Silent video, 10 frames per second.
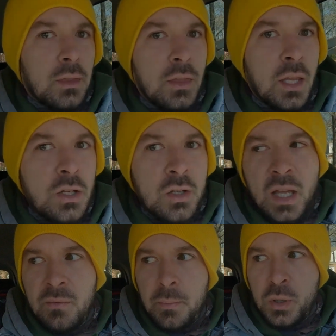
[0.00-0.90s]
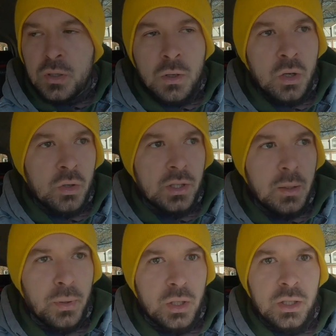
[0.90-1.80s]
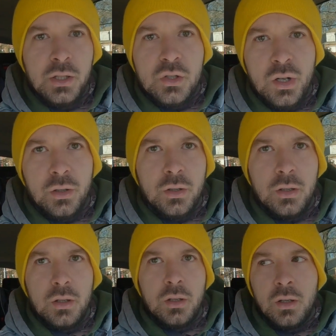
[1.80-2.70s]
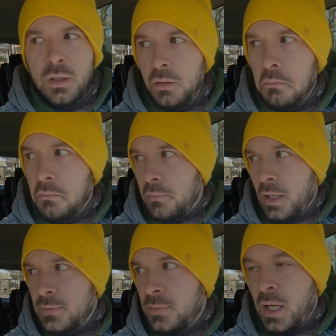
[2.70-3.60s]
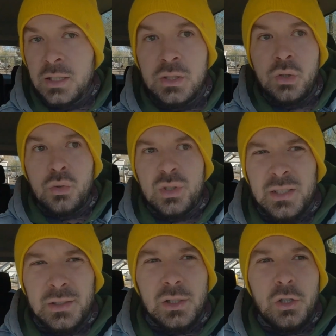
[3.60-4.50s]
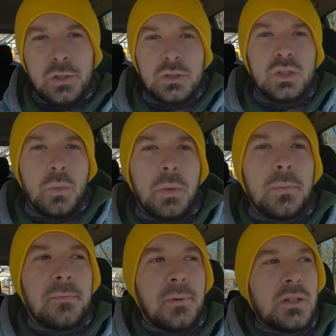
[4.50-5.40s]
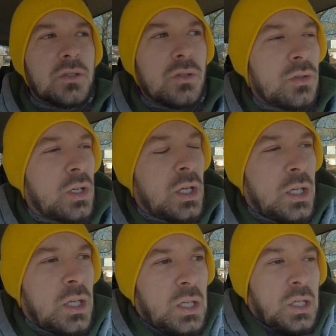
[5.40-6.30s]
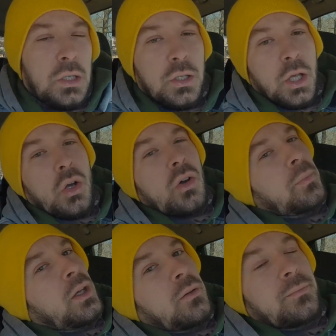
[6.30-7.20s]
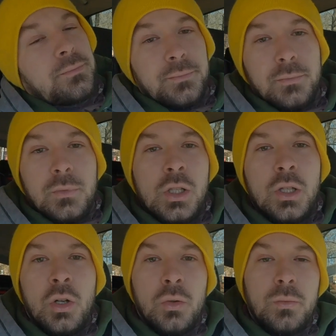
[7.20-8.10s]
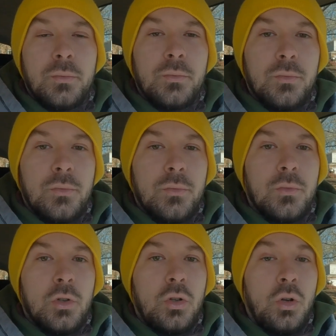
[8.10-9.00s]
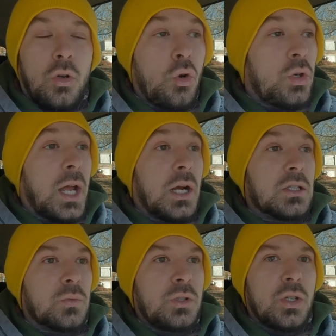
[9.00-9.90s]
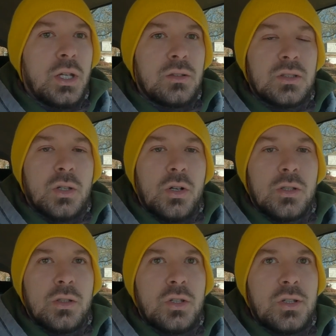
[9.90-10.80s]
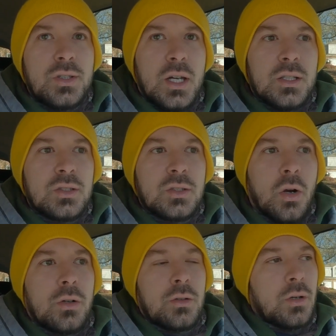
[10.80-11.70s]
they just have a push mower and they put it in the trunk. That's fine too. Does it look super professional? No, but you know, who cares when you're getting started? You just got to start.